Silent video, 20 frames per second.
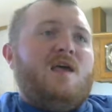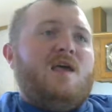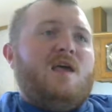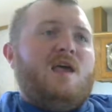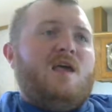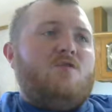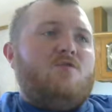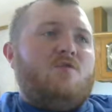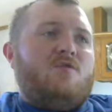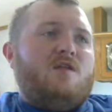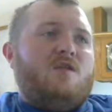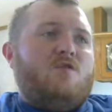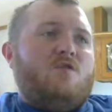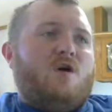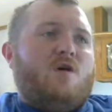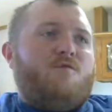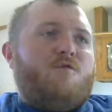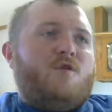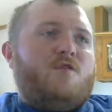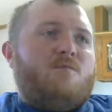Injuries in
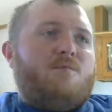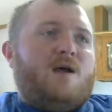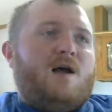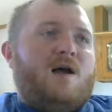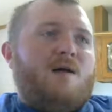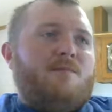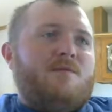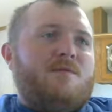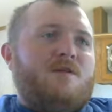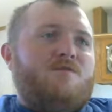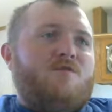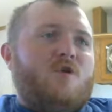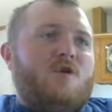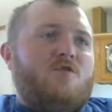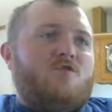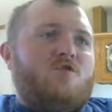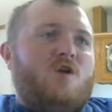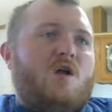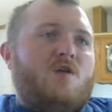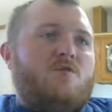the Force of Bahamas and
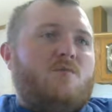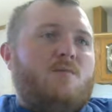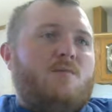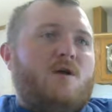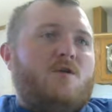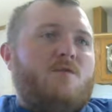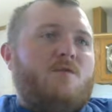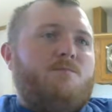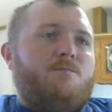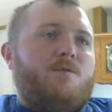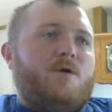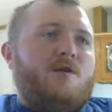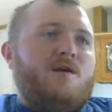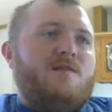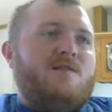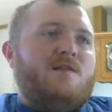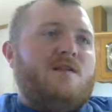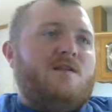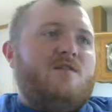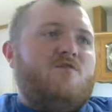Florida should also monitor the
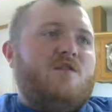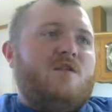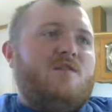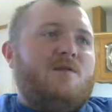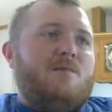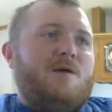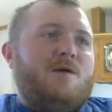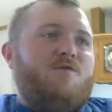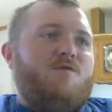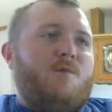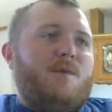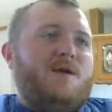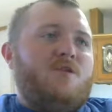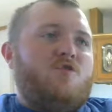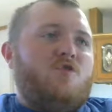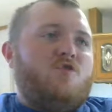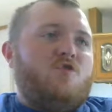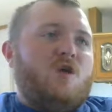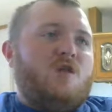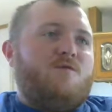progress of this system and
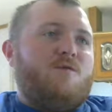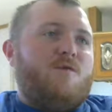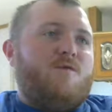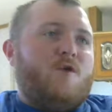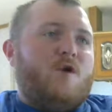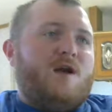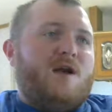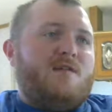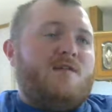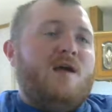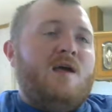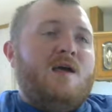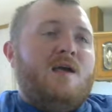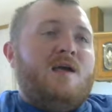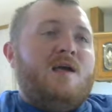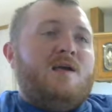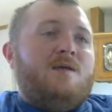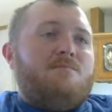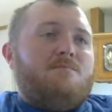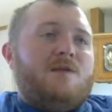formation chance for four days:
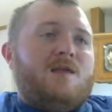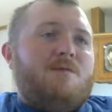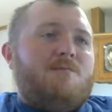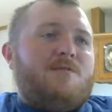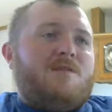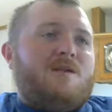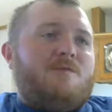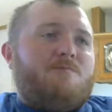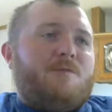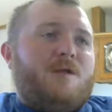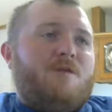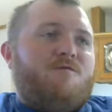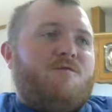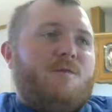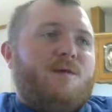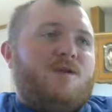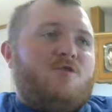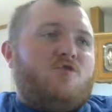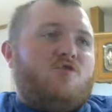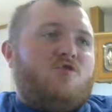Medium 6%
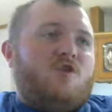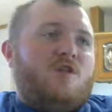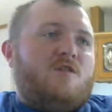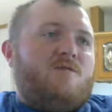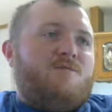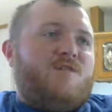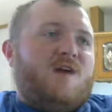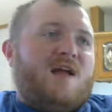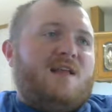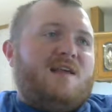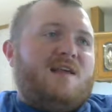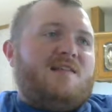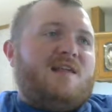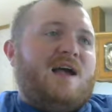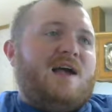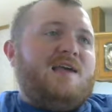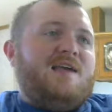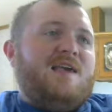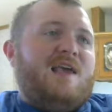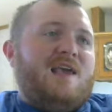formation chance for 5 days.
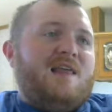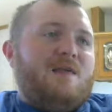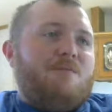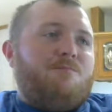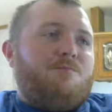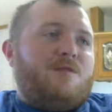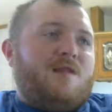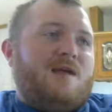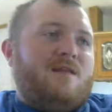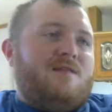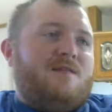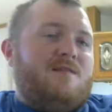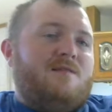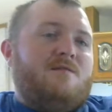High 80%.